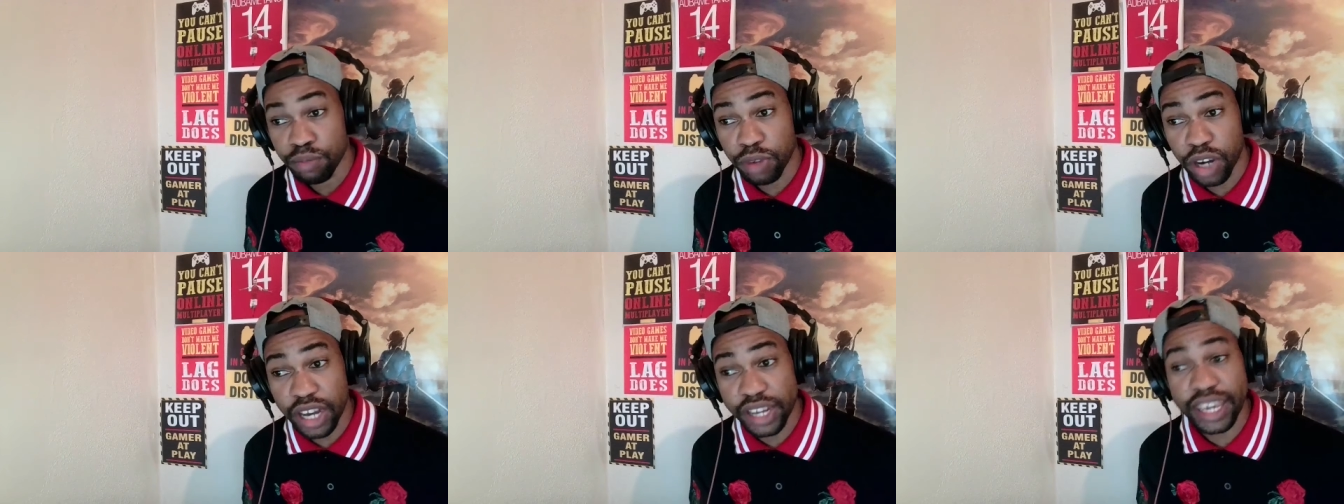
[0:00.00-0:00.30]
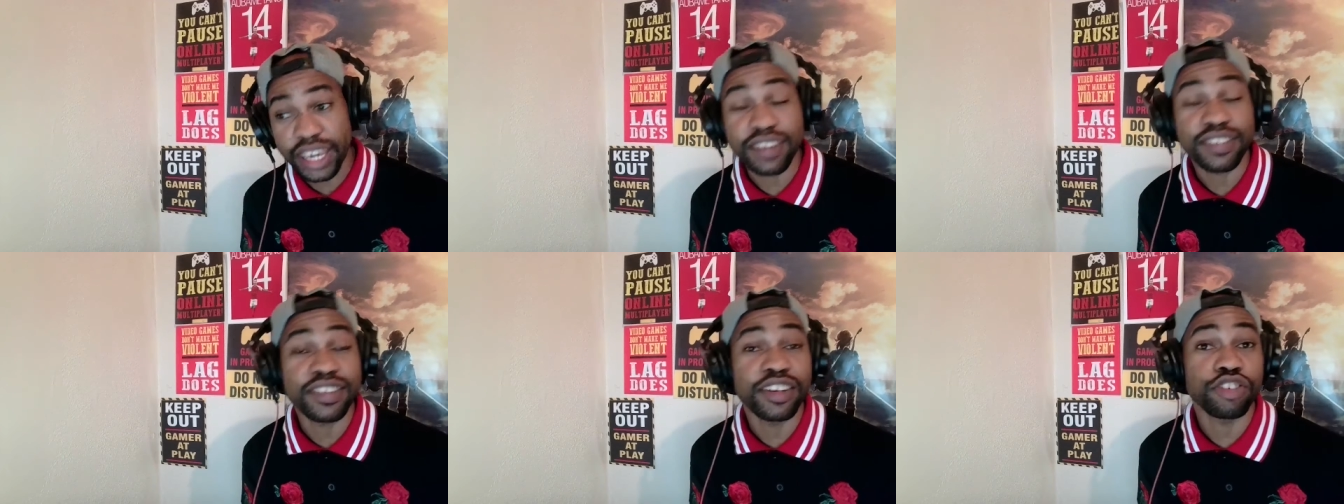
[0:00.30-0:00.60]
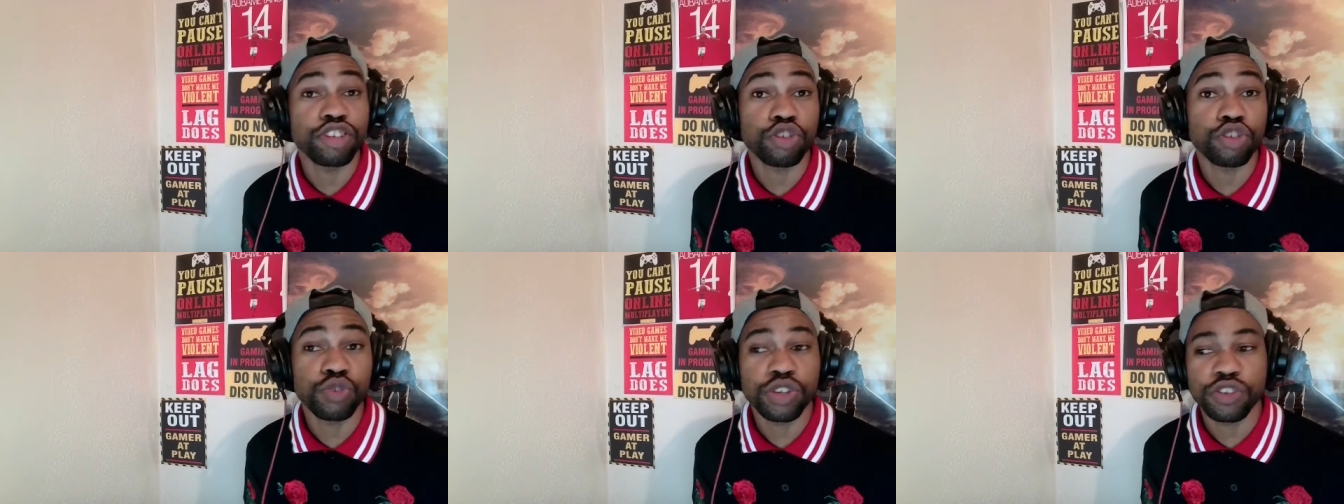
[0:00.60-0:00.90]
But I guess
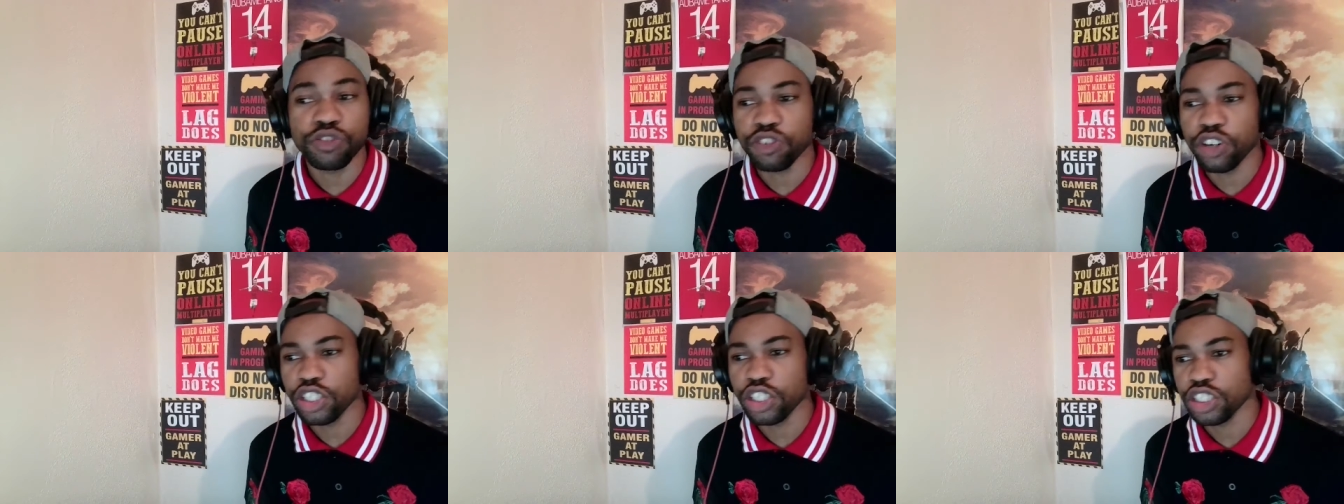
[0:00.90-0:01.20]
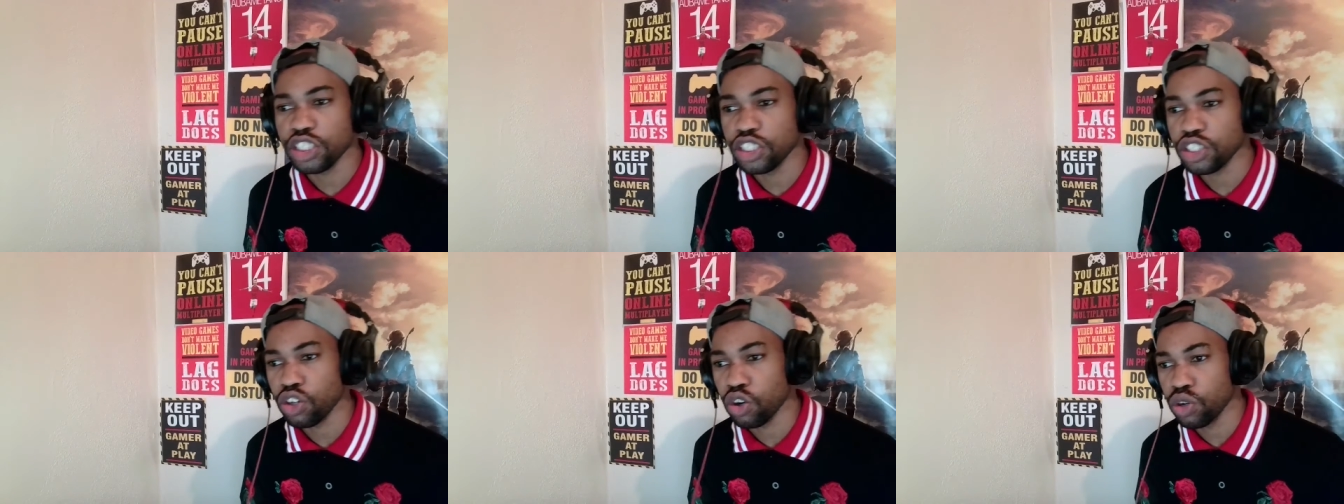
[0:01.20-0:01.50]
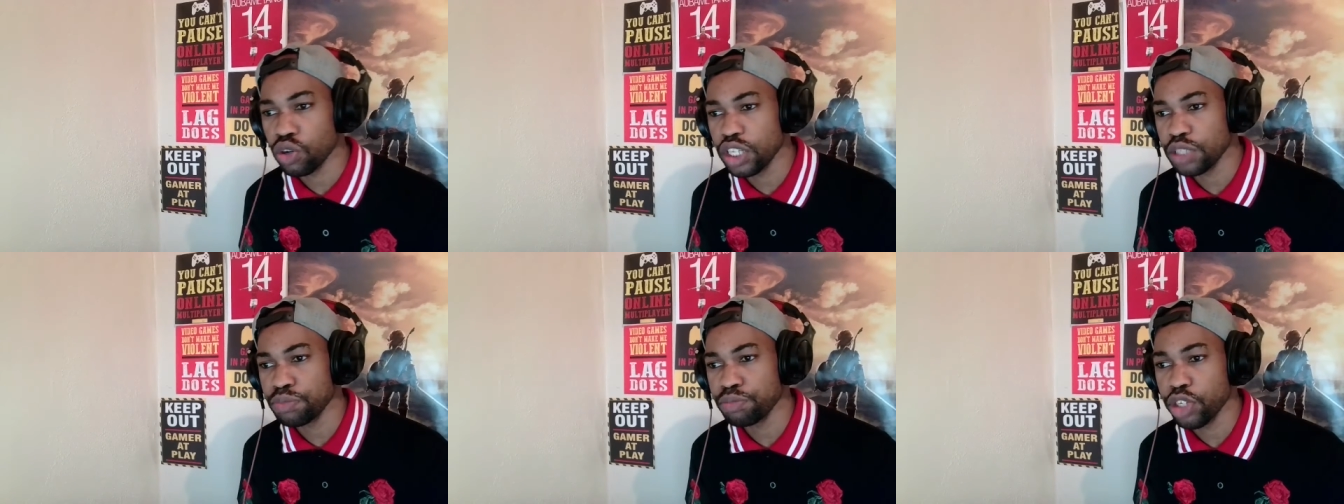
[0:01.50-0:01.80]
there's a Switch version,
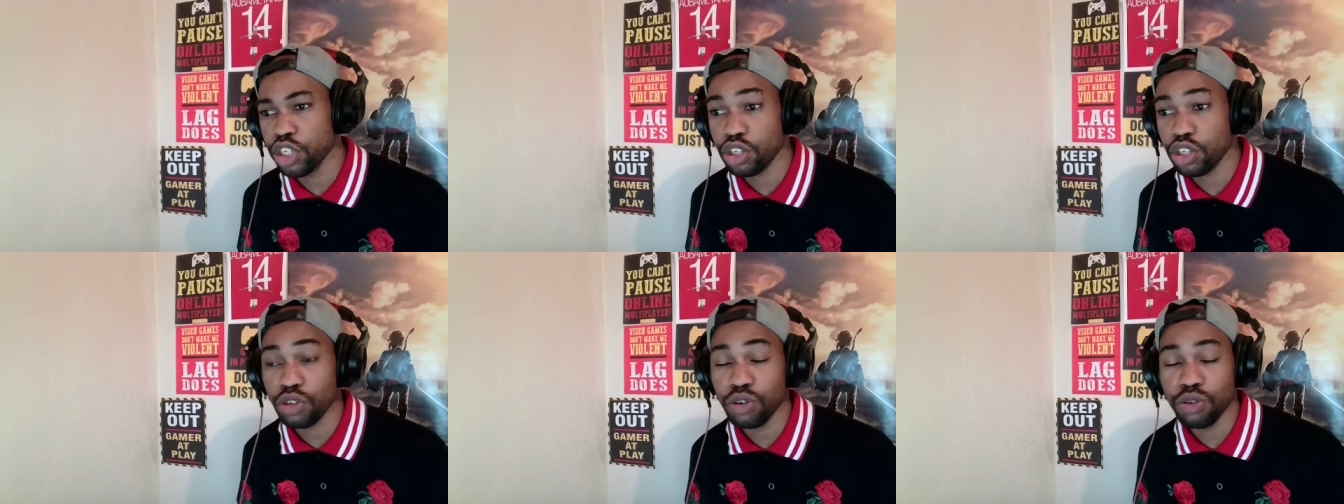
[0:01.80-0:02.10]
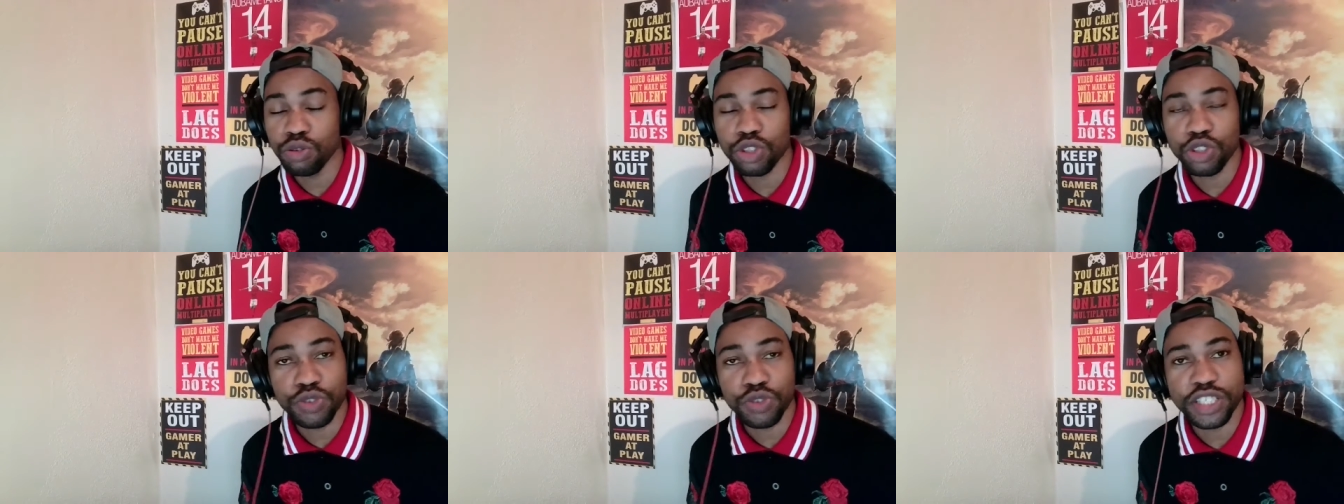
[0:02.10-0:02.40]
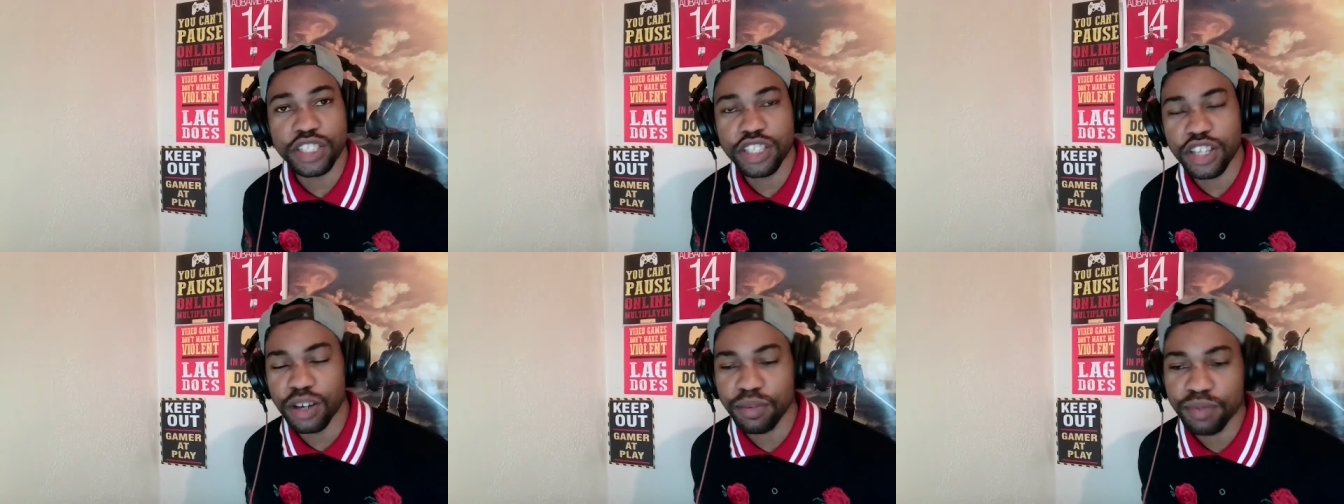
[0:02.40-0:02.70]
so that's pretty cool.
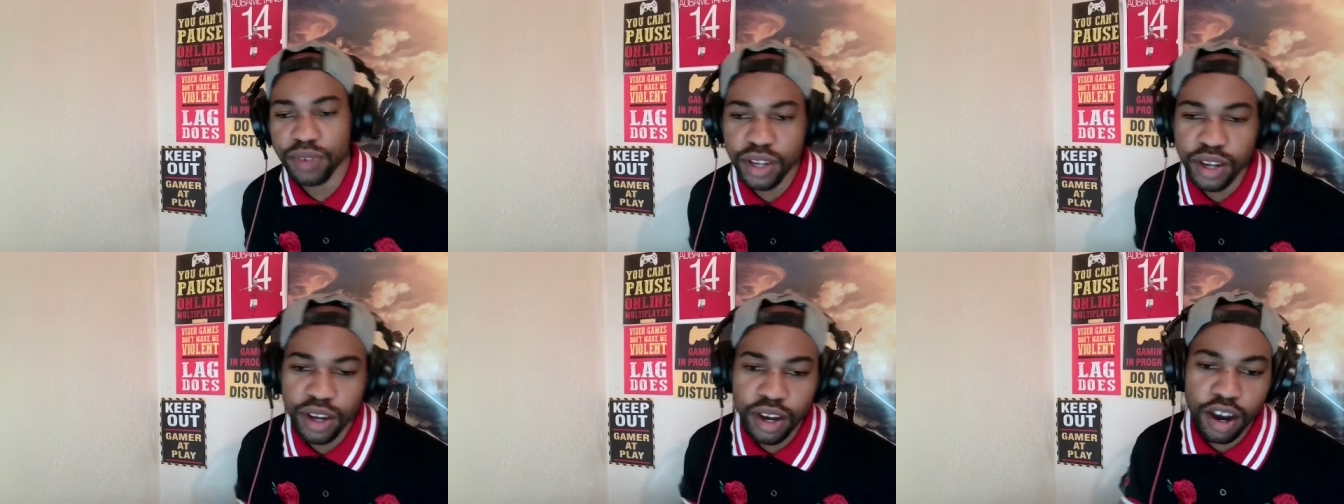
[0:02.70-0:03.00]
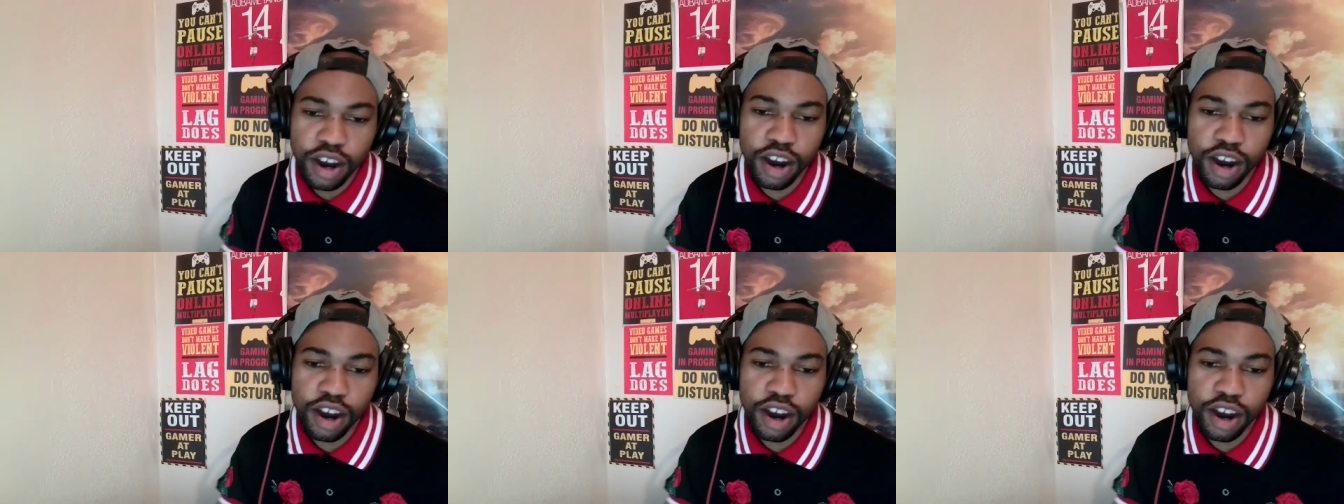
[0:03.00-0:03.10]
Switch it up.